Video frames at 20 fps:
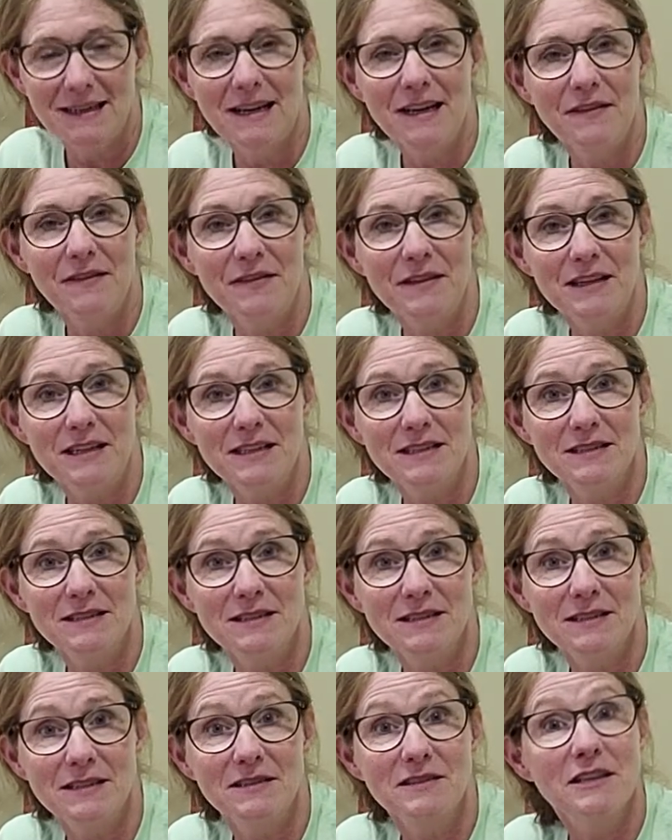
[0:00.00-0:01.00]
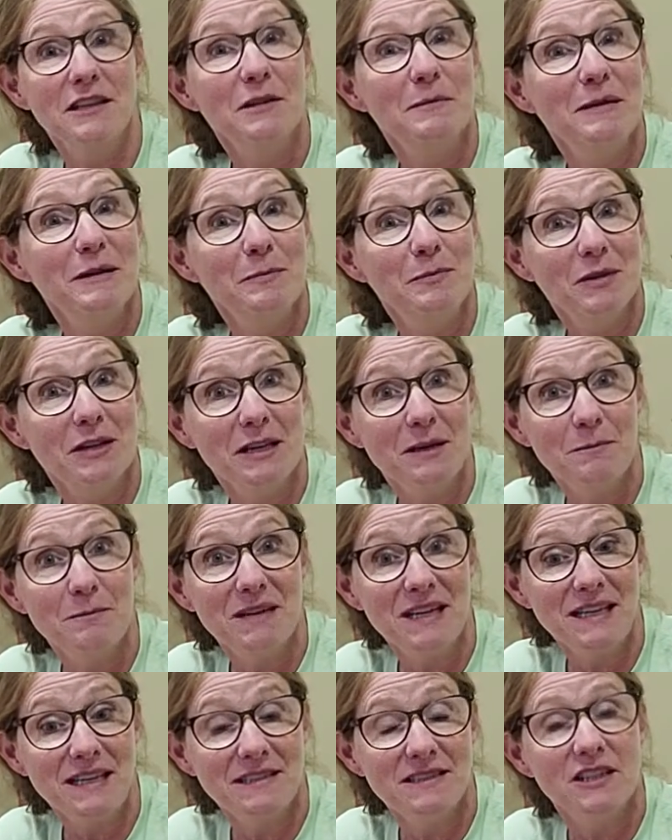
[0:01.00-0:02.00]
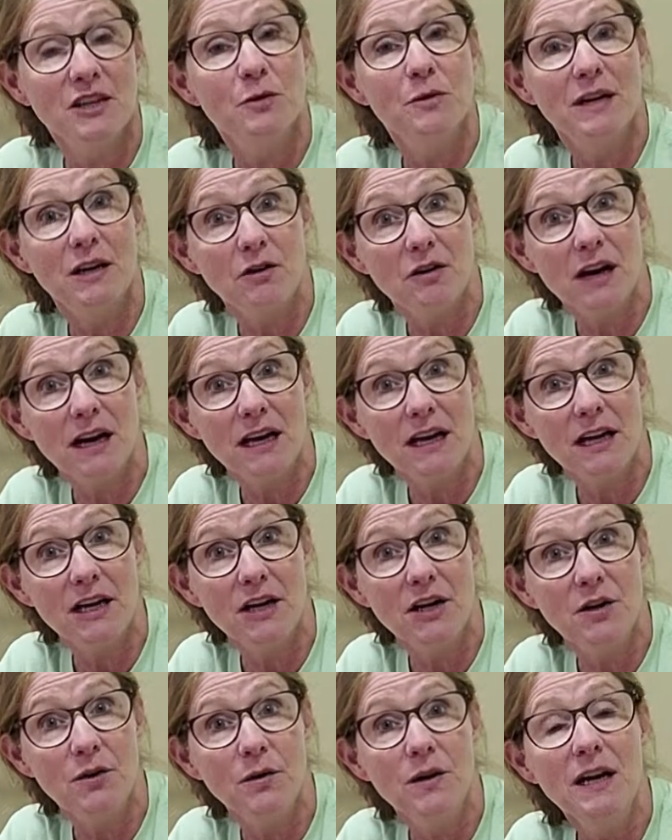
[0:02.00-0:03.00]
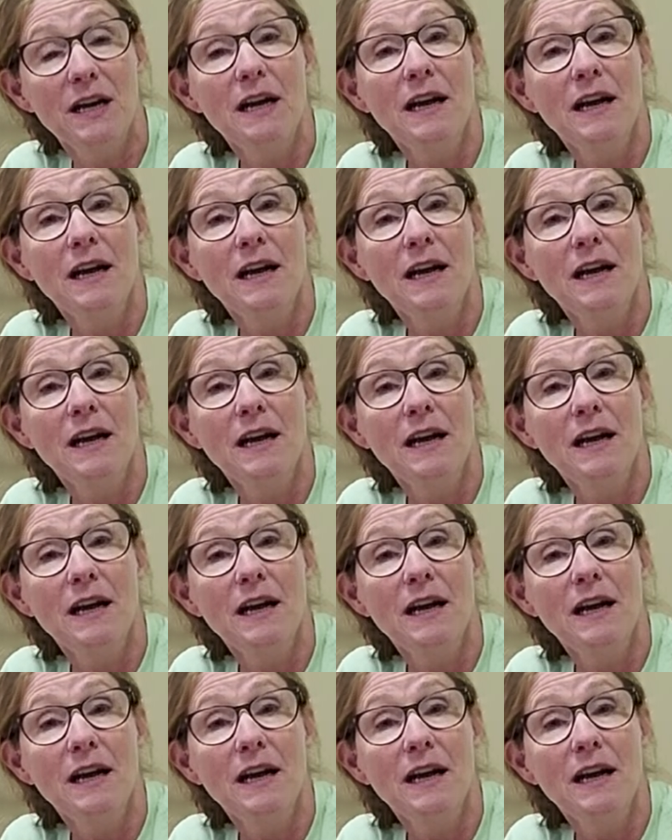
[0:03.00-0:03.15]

And this is going to be plan B. So here I go.